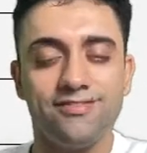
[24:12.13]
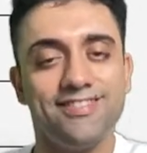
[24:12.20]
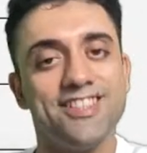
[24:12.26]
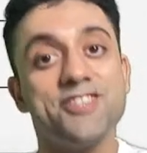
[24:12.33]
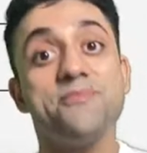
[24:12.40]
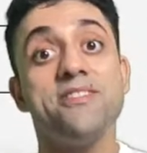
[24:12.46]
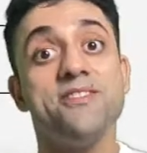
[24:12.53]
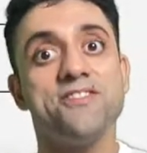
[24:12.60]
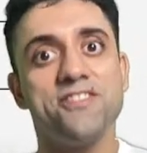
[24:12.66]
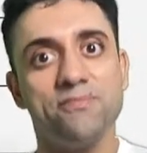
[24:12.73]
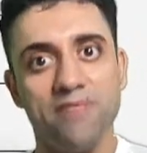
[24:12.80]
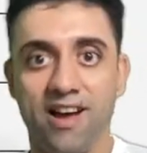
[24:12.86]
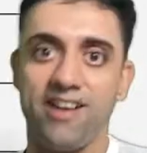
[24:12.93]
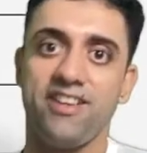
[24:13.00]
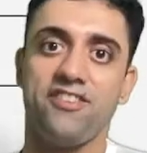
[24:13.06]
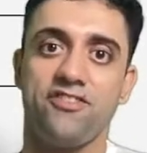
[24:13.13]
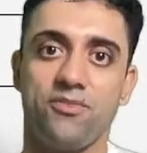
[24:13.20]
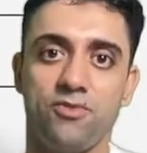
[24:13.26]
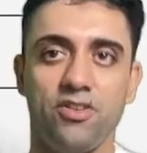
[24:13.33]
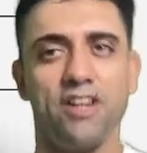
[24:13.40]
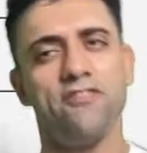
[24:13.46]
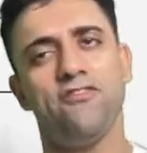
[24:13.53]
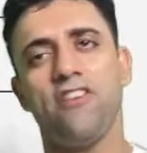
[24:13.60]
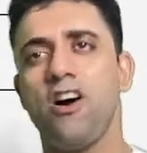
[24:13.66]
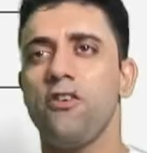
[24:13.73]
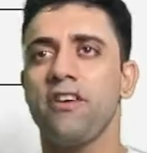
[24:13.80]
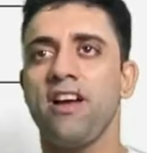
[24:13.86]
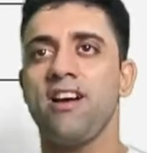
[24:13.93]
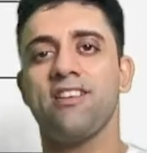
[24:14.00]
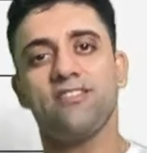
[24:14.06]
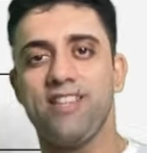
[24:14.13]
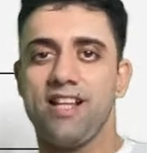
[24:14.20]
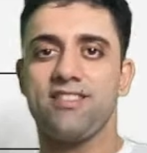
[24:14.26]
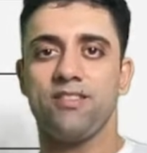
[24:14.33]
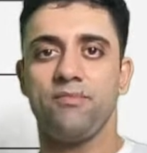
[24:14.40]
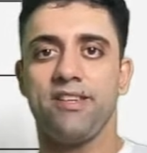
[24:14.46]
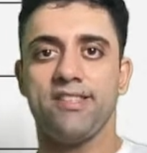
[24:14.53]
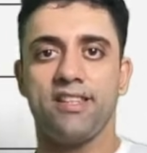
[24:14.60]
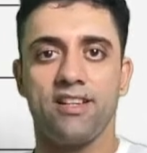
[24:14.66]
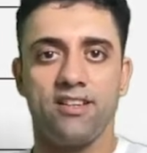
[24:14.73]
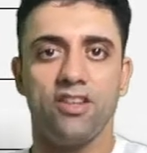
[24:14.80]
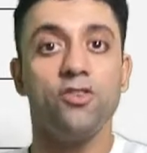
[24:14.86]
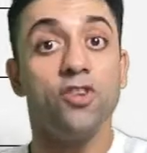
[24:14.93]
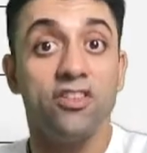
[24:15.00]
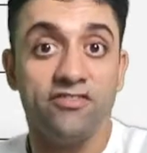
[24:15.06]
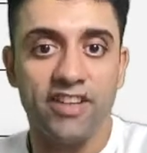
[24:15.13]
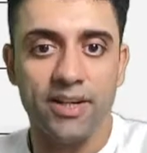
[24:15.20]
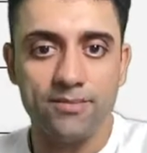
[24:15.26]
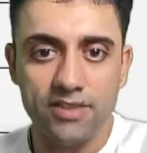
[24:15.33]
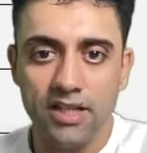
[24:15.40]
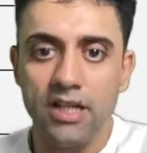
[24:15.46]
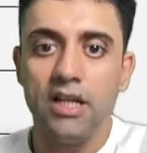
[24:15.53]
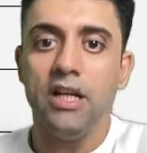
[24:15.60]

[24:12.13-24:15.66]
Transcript: It should be inspired from you. Like, wow, yeah, that's amazing. Good vibes.